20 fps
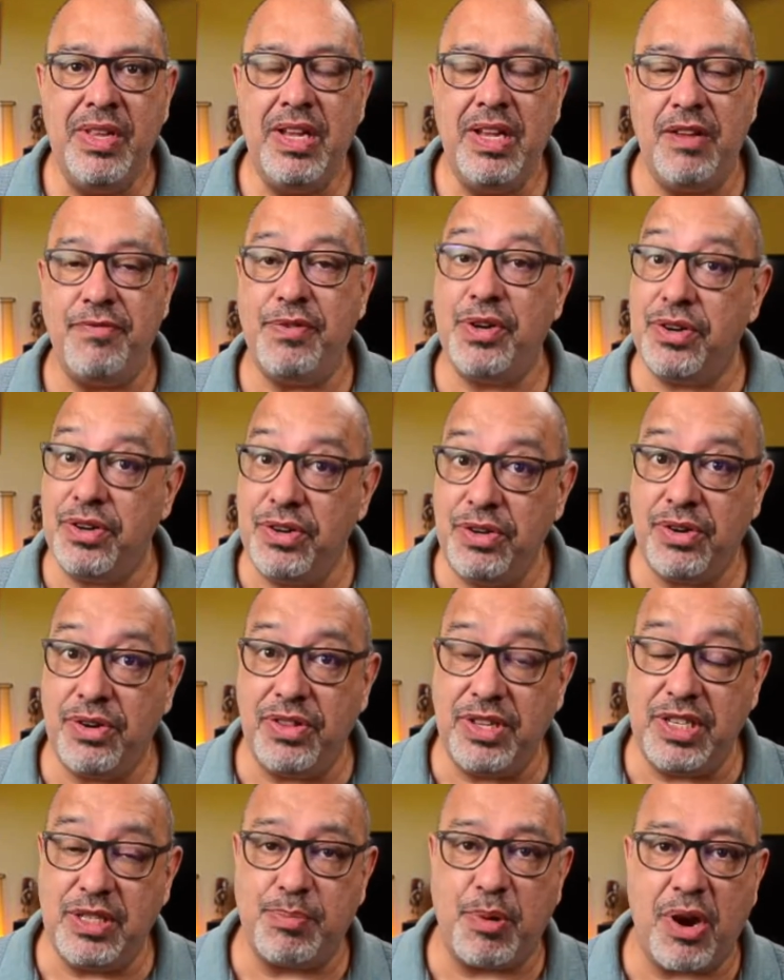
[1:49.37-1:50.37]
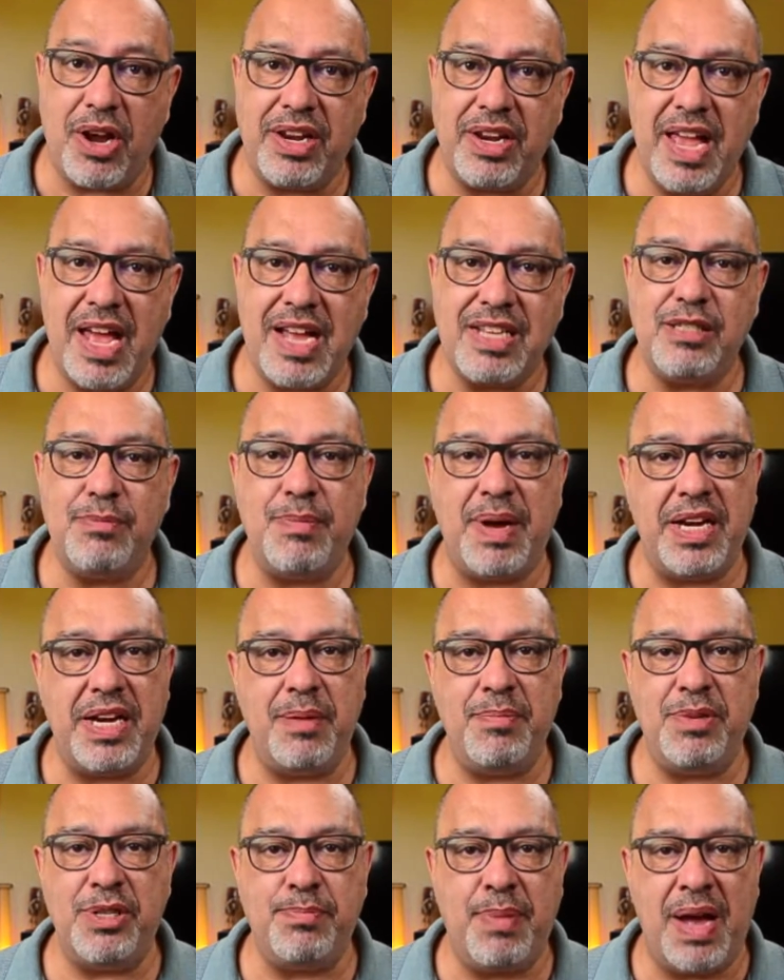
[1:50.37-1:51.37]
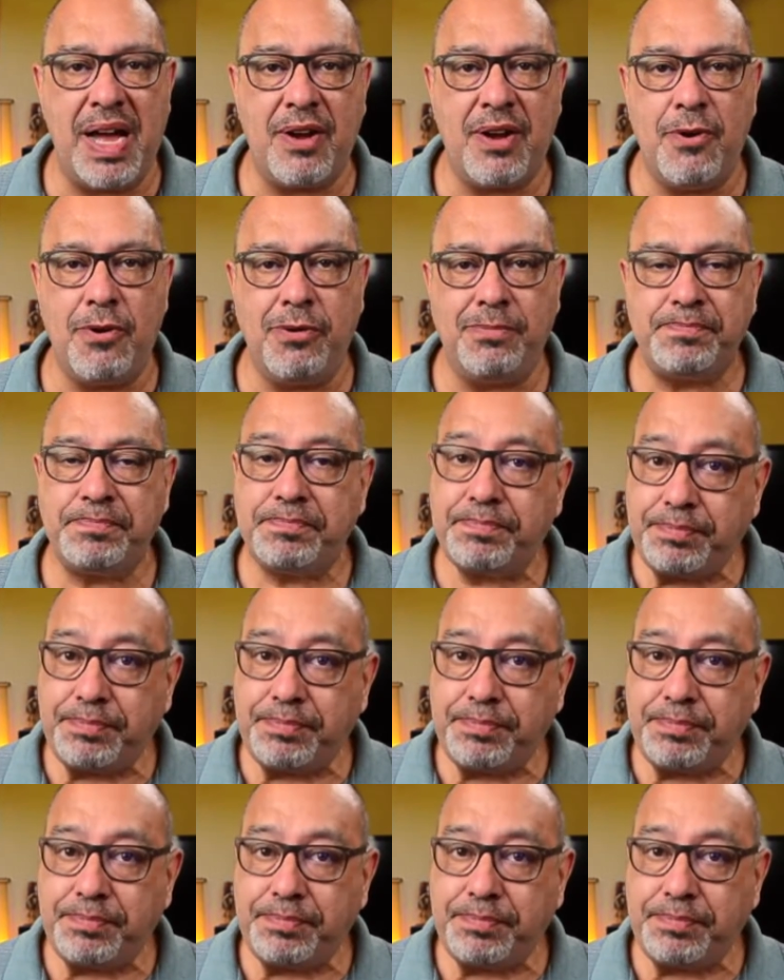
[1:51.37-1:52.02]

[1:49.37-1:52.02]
If you're new to these broadcasts, my name is Paco,